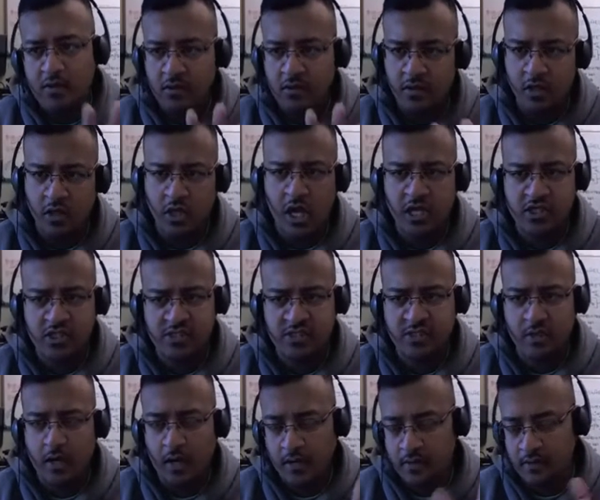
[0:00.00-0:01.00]

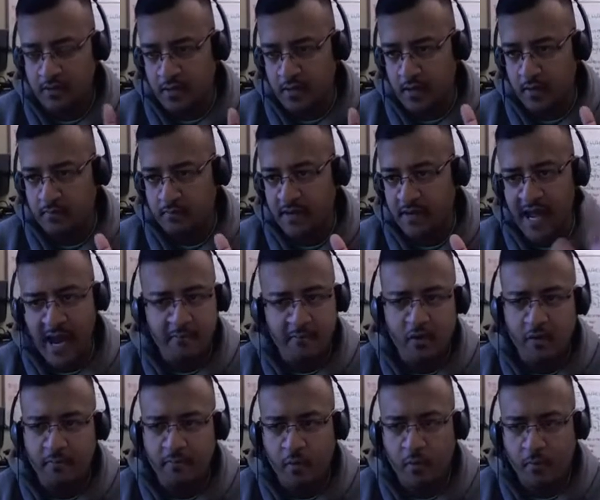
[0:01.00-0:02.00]
The
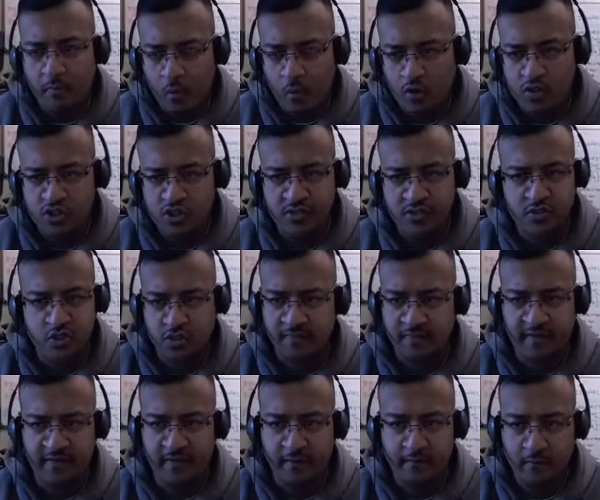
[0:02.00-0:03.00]
camera portion should
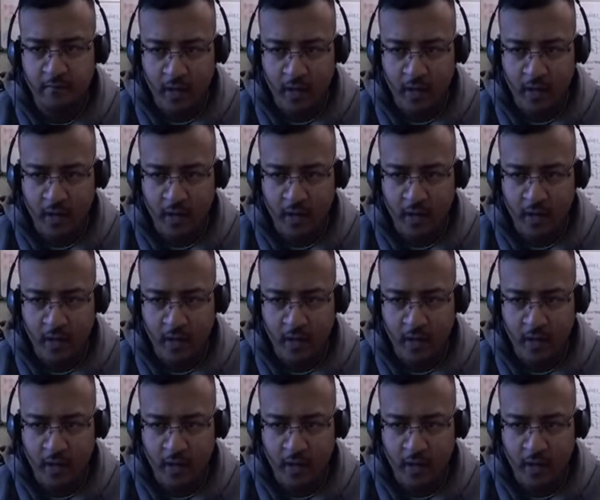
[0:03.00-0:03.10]
be